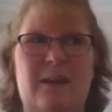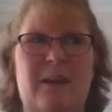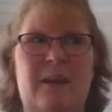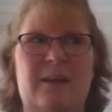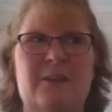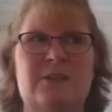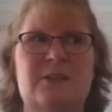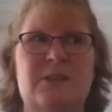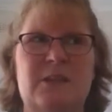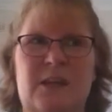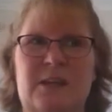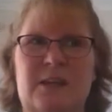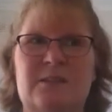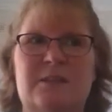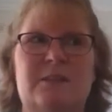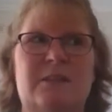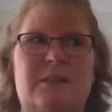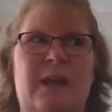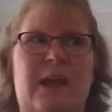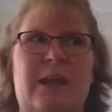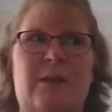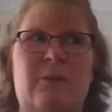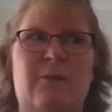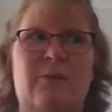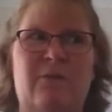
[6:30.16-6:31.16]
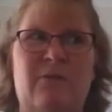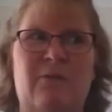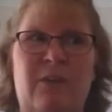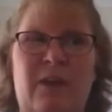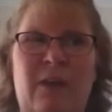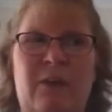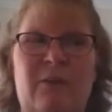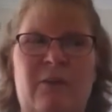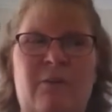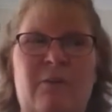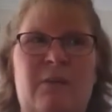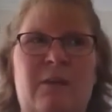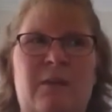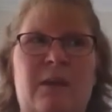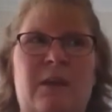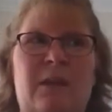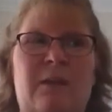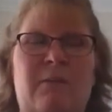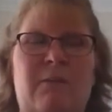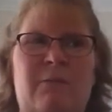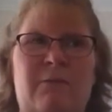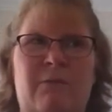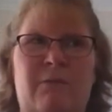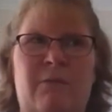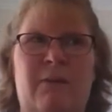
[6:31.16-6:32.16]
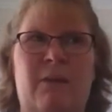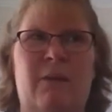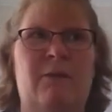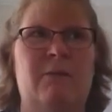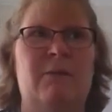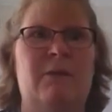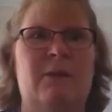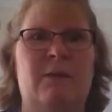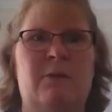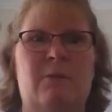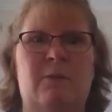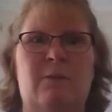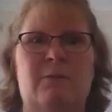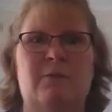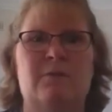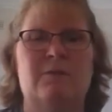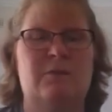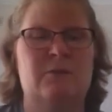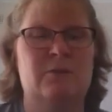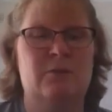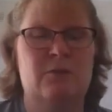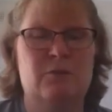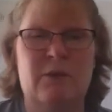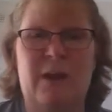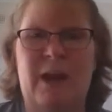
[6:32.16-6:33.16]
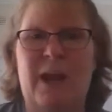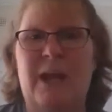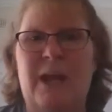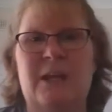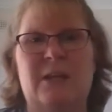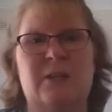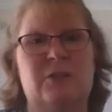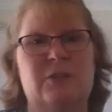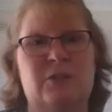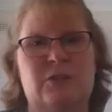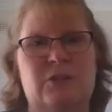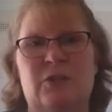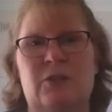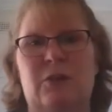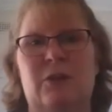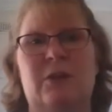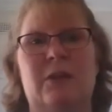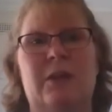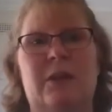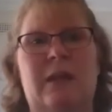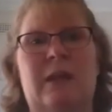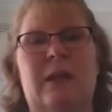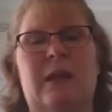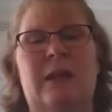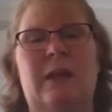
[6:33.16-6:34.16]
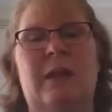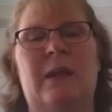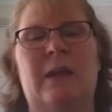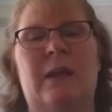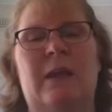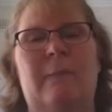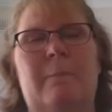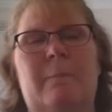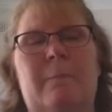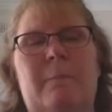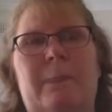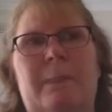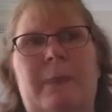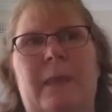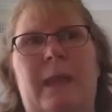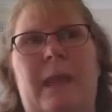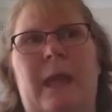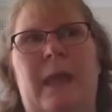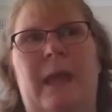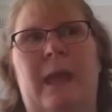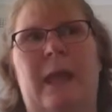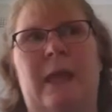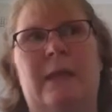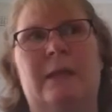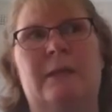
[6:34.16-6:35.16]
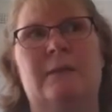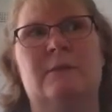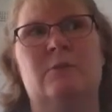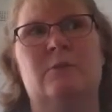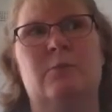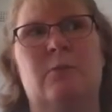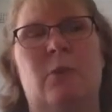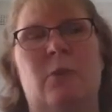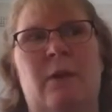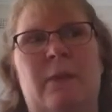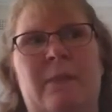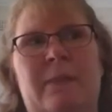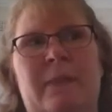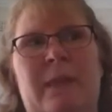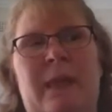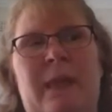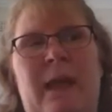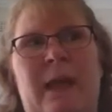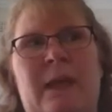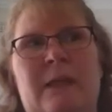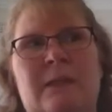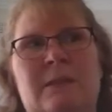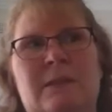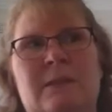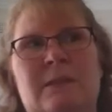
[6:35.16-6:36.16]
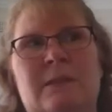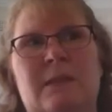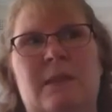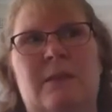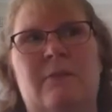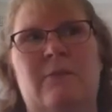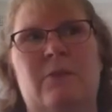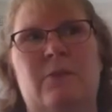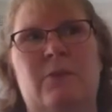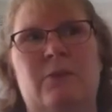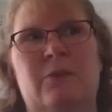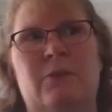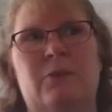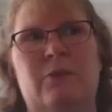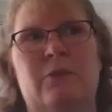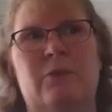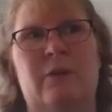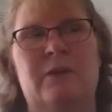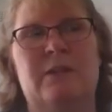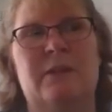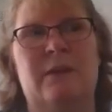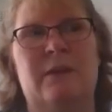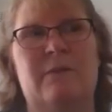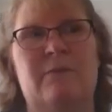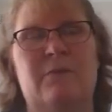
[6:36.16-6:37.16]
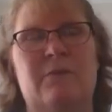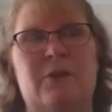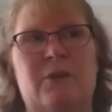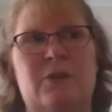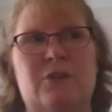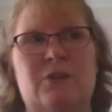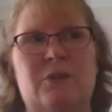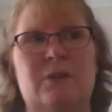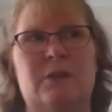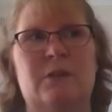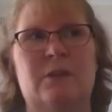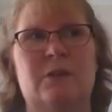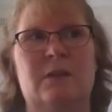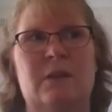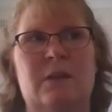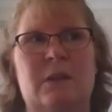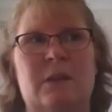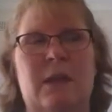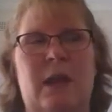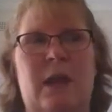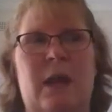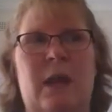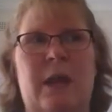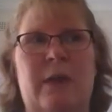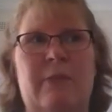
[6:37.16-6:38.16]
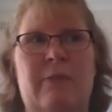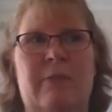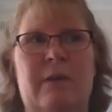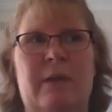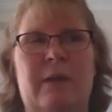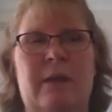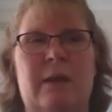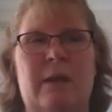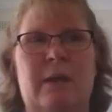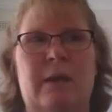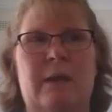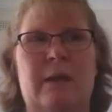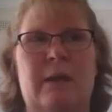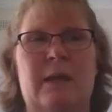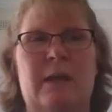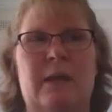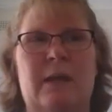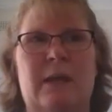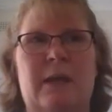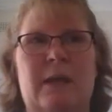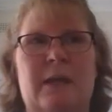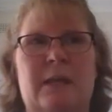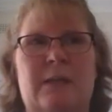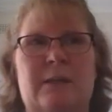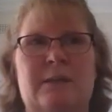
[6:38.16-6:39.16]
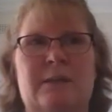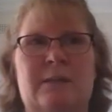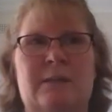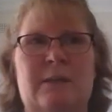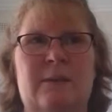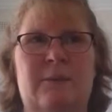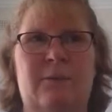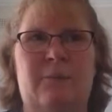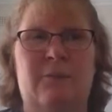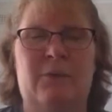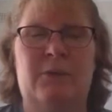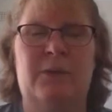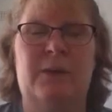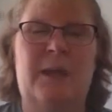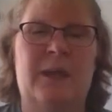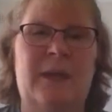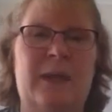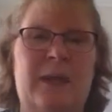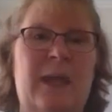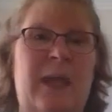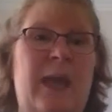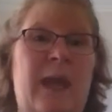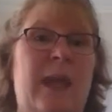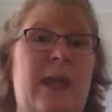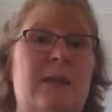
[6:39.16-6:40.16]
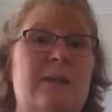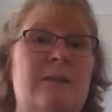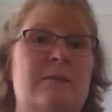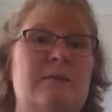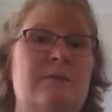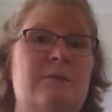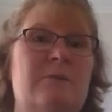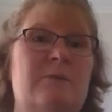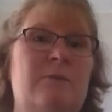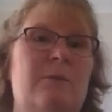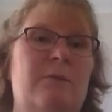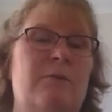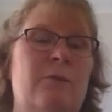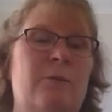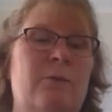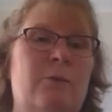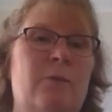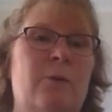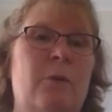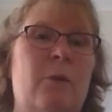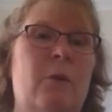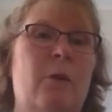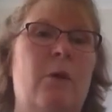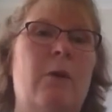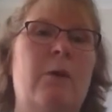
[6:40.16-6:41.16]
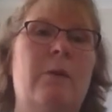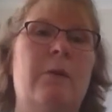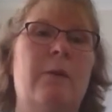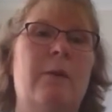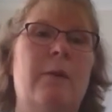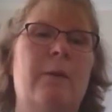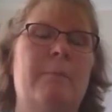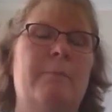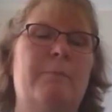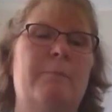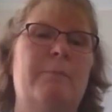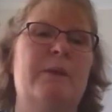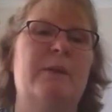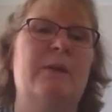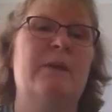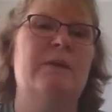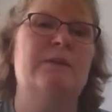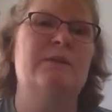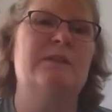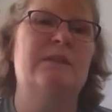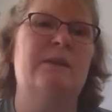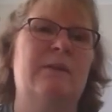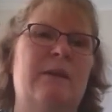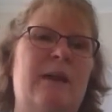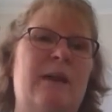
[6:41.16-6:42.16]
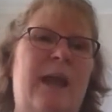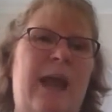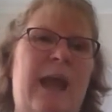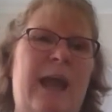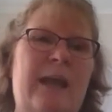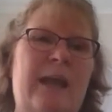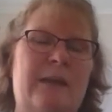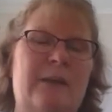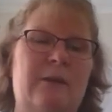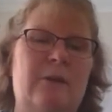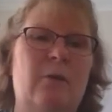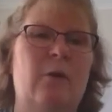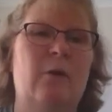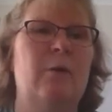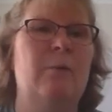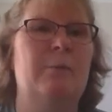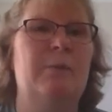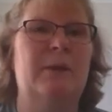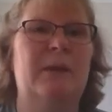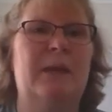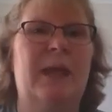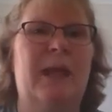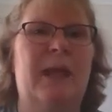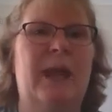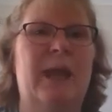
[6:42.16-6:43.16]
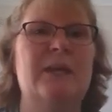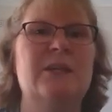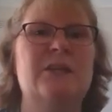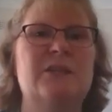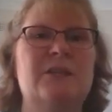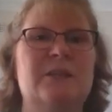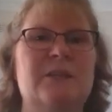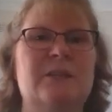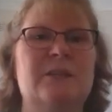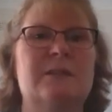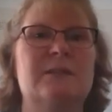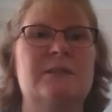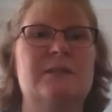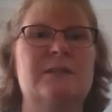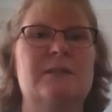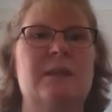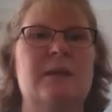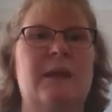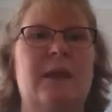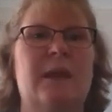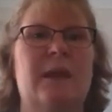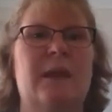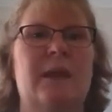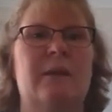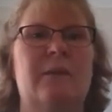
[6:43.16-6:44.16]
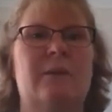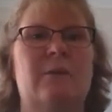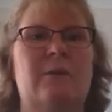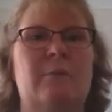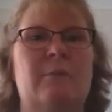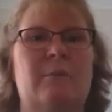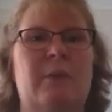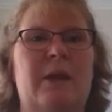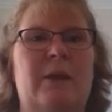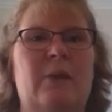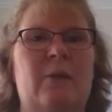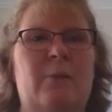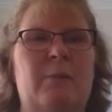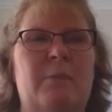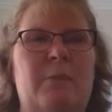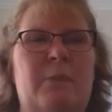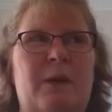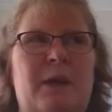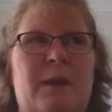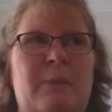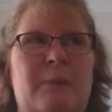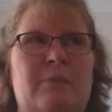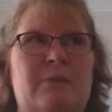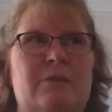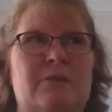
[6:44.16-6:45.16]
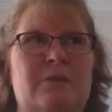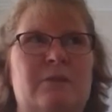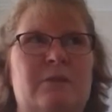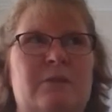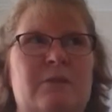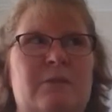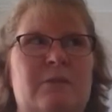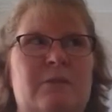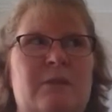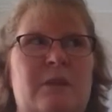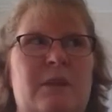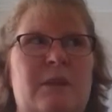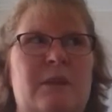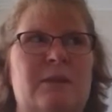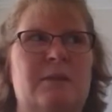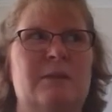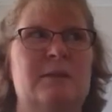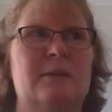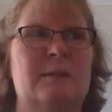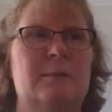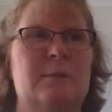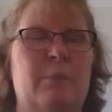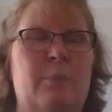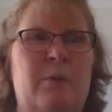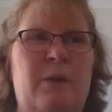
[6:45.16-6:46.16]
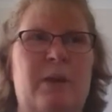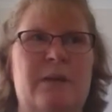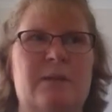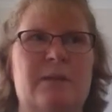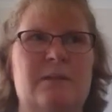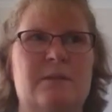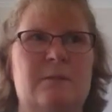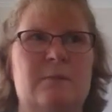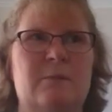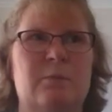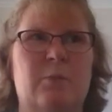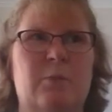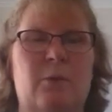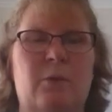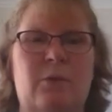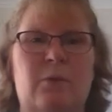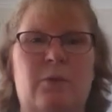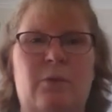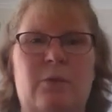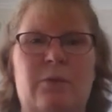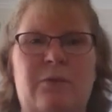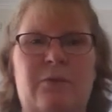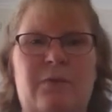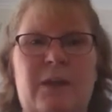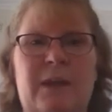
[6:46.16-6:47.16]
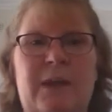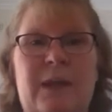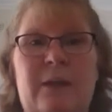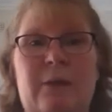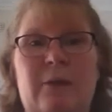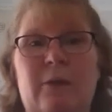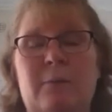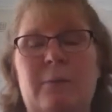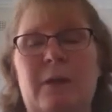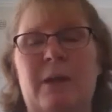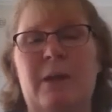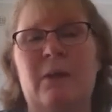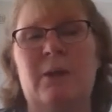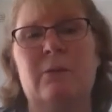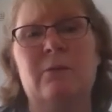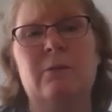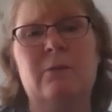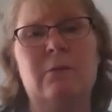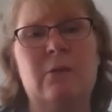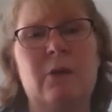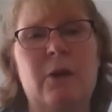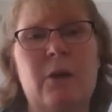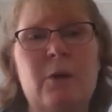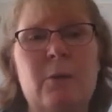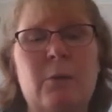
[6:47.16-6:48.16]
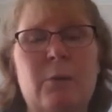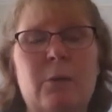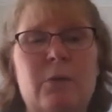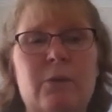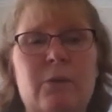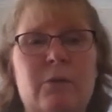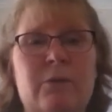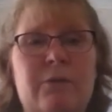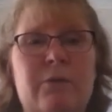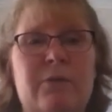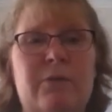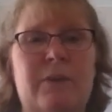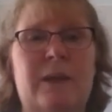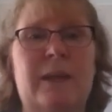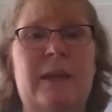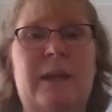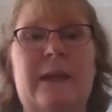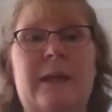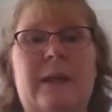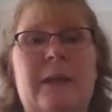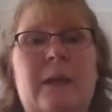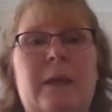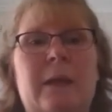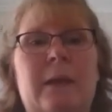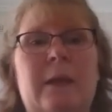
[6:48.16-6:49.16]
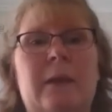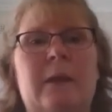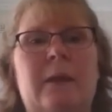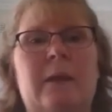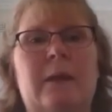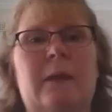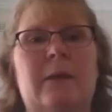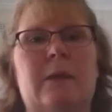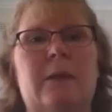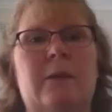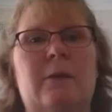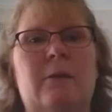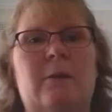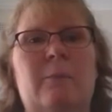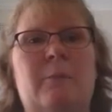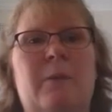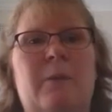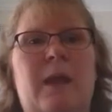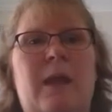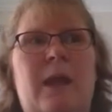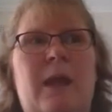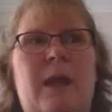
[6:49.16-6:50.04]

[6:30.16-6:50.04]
just a very, very strange journey, and one that, if you're neurodivergent, I think is different again to if you're not, because there are added complications. You may not be able to express what you're feeling. You may not know what you're feeling. You may